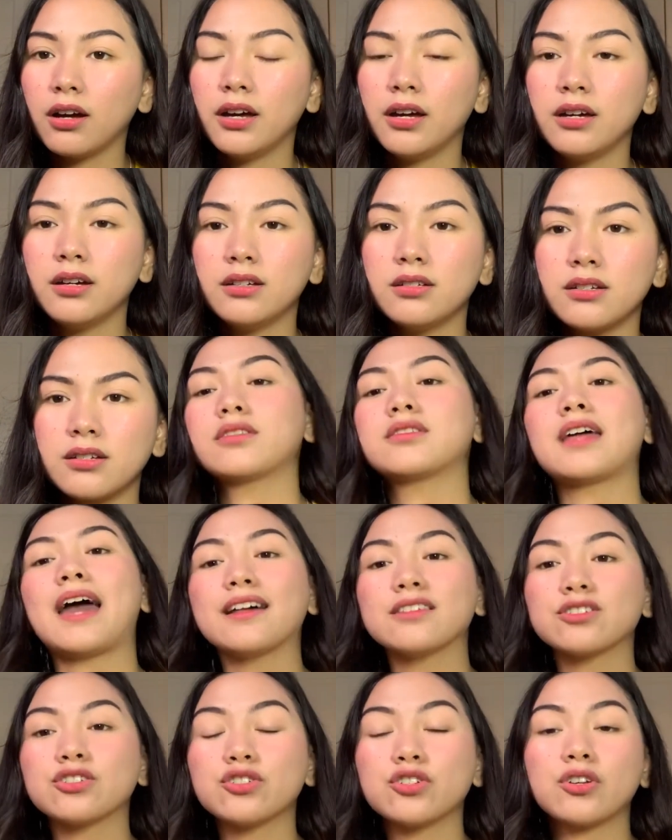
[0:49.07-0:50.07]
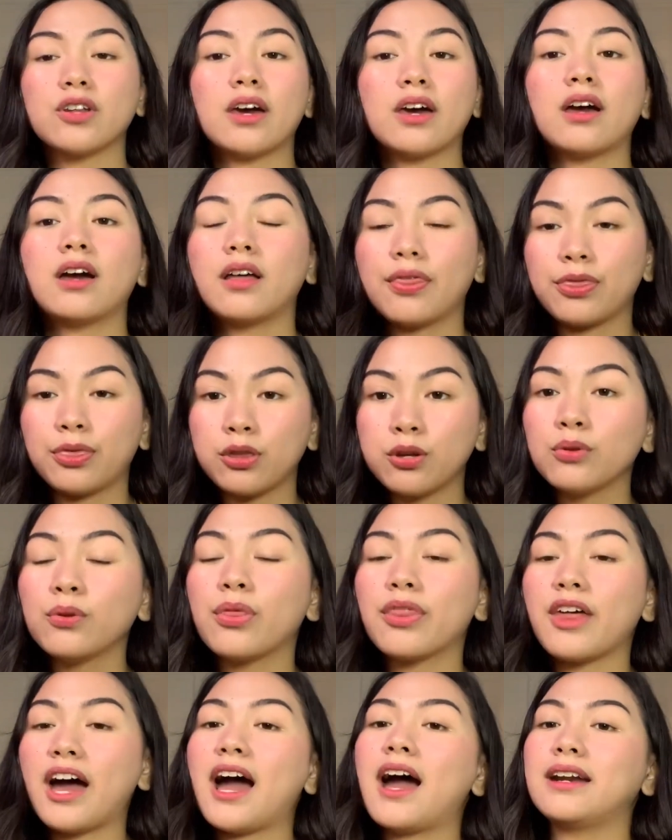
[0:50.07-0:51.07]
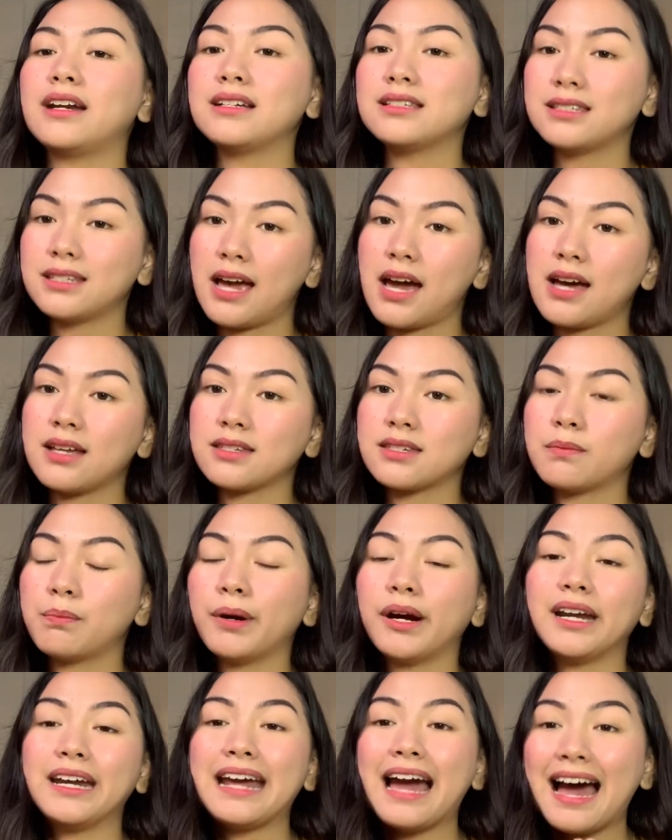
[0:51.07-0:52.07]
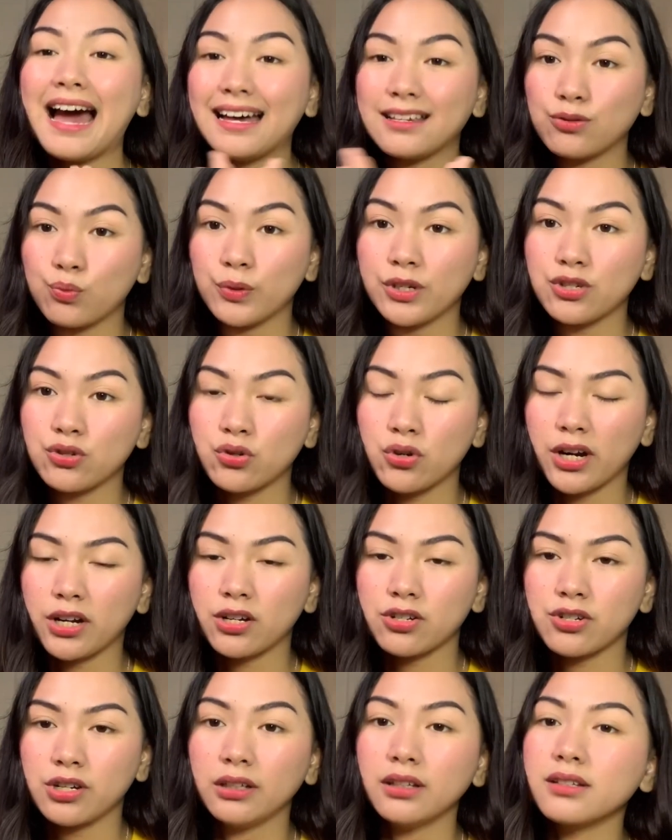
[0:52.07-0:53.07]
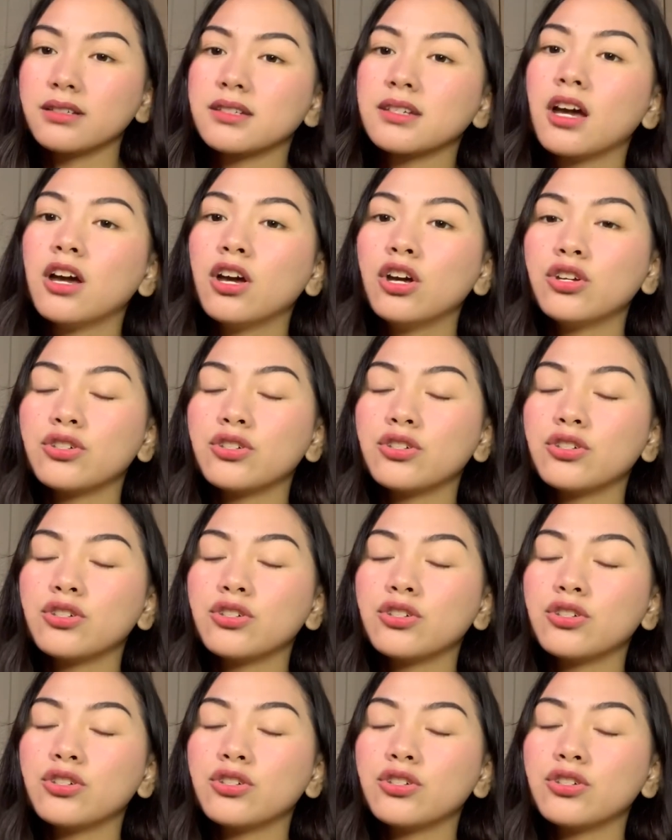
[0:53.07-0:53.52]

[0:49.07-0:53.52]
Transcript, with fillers: And the answer to that to that is yes, but it has restrictions.